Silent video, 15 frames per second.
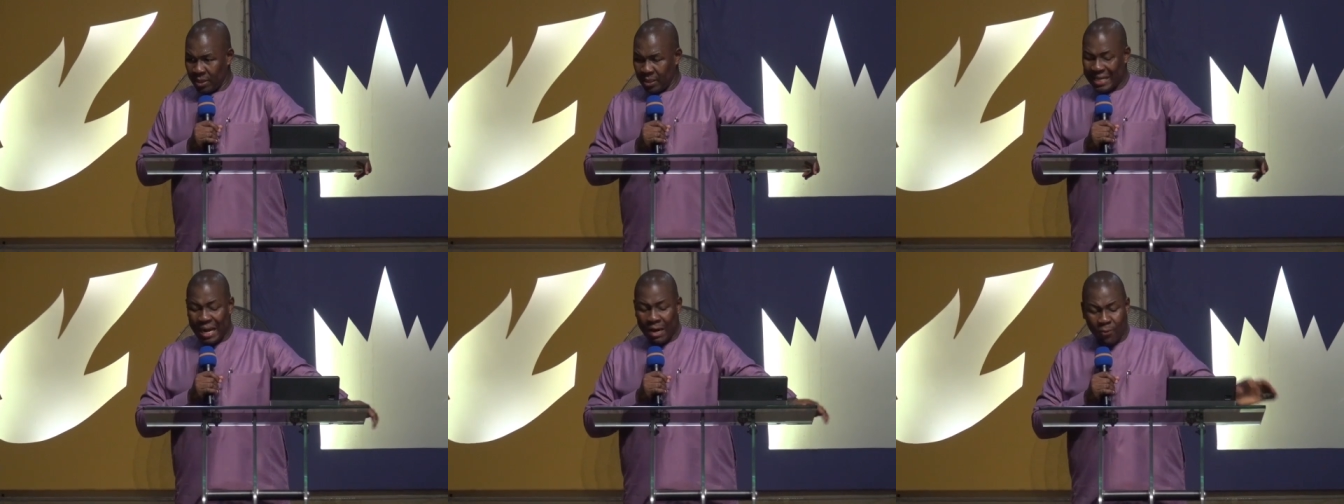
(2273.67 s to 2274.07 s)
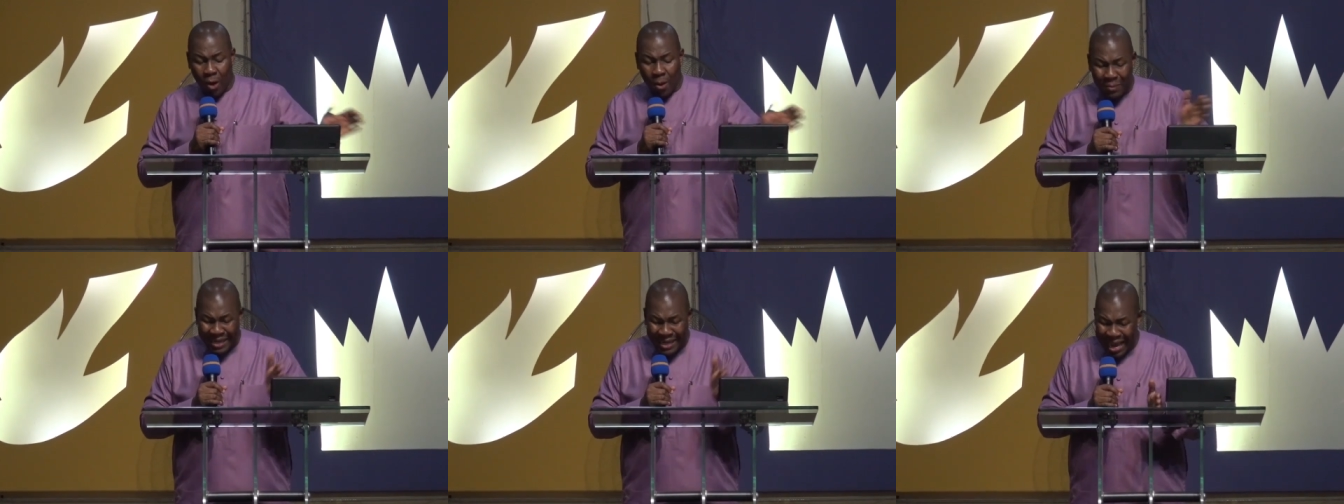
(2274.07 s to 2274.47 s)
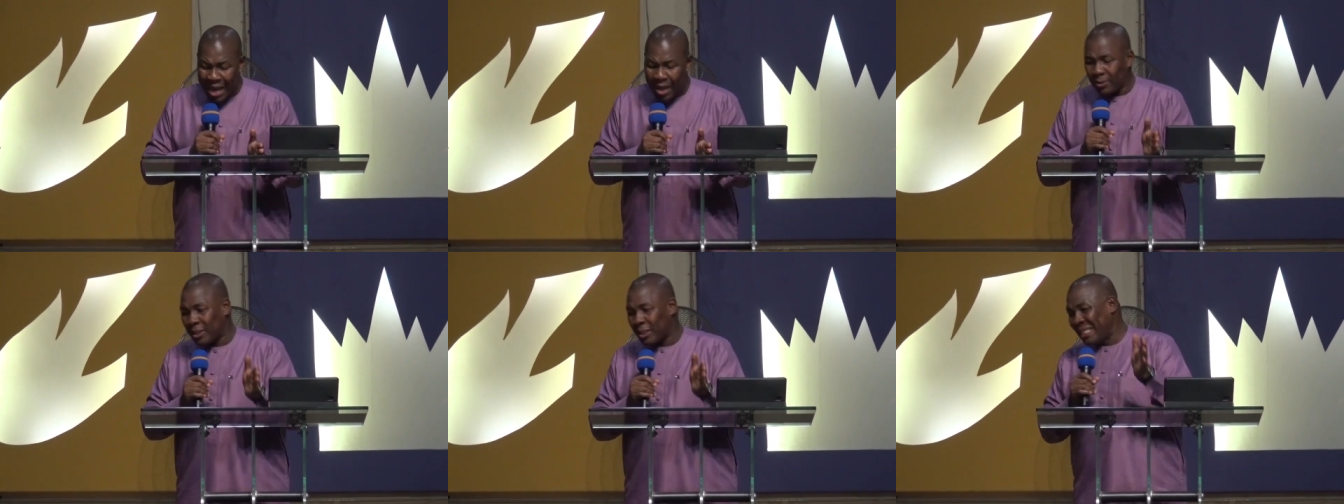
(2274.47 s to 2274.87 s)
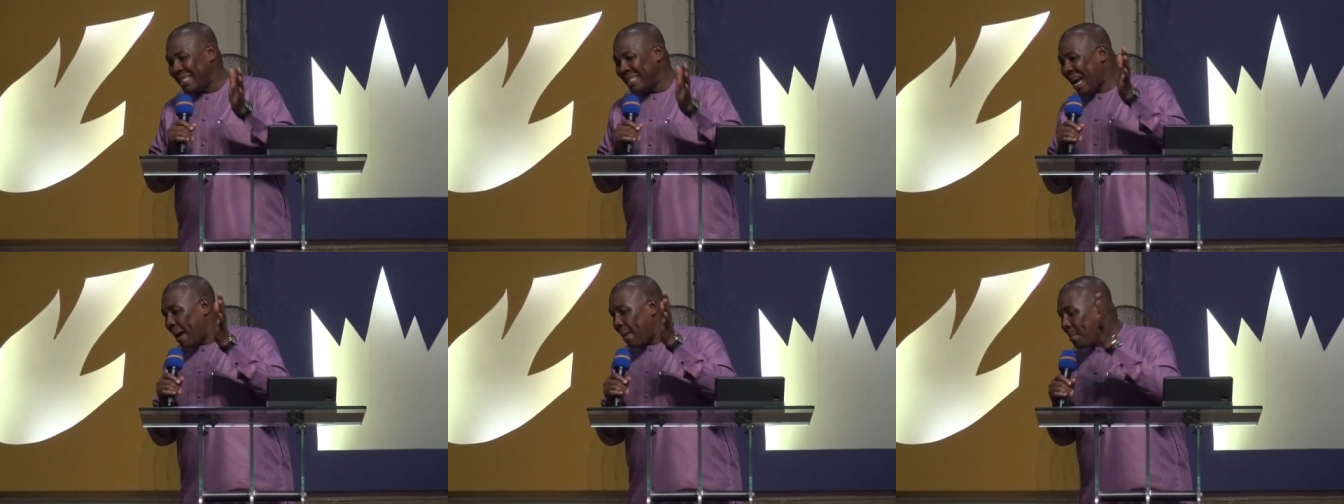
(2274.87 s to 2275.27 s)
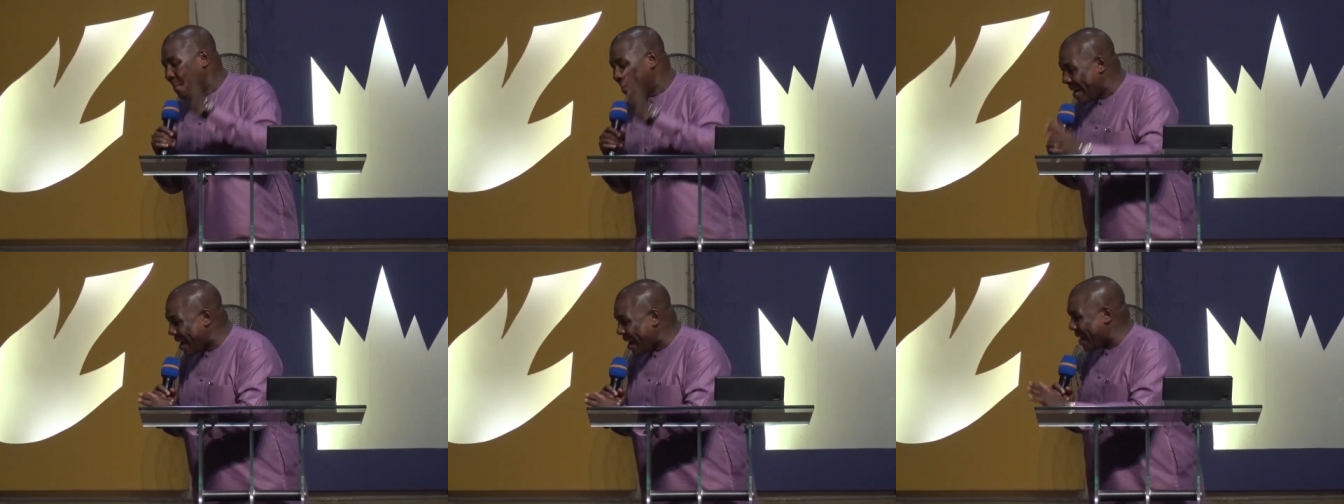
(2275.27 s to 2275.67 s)
Now, from now till that
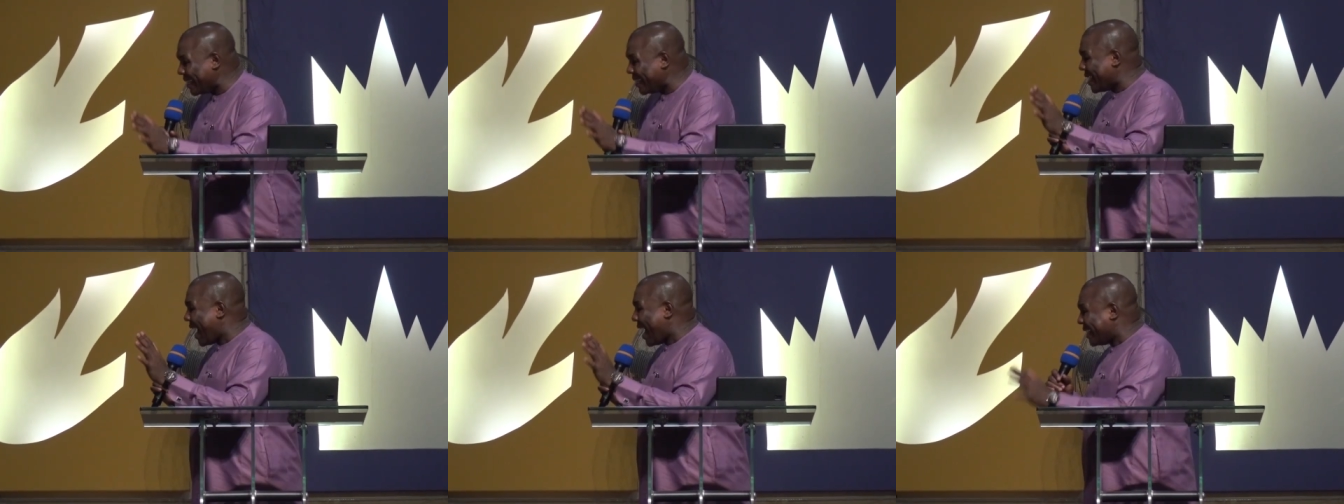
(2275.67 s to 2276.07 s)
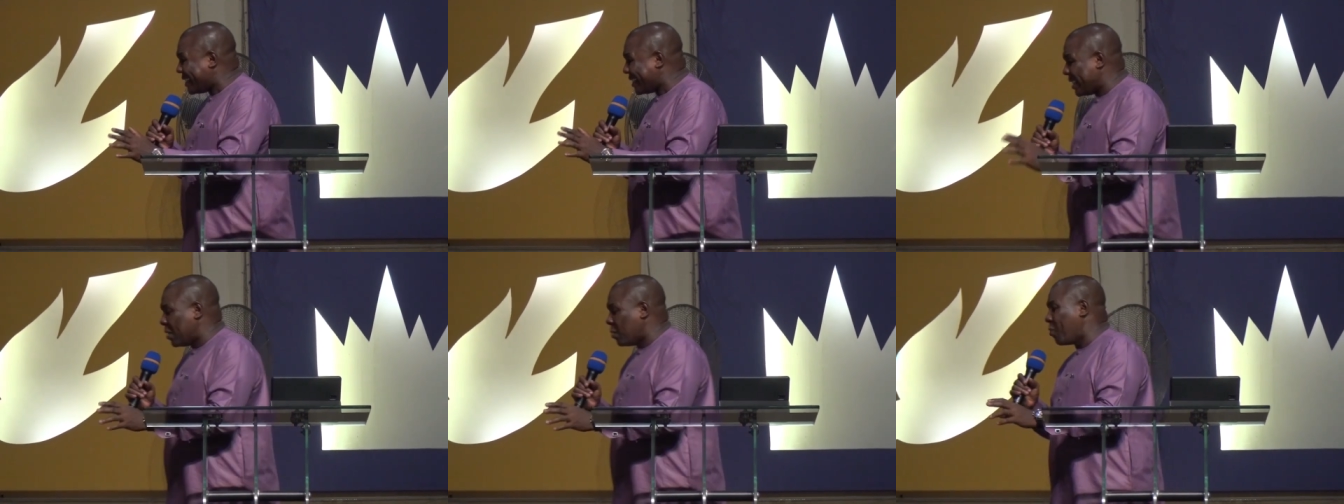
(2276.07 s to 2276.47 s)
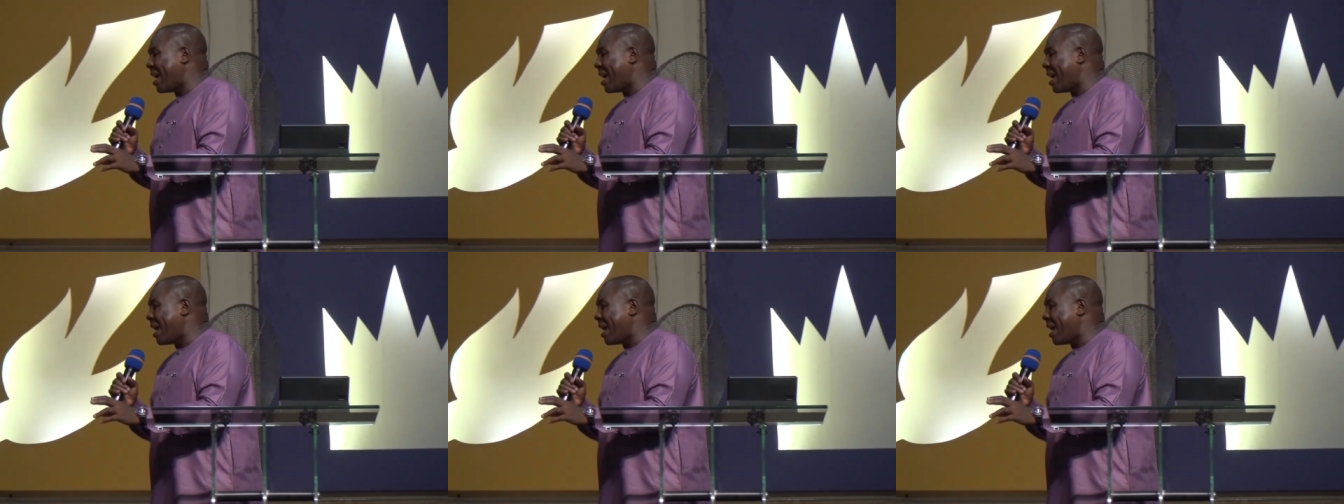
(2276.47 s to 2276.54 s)
May 19,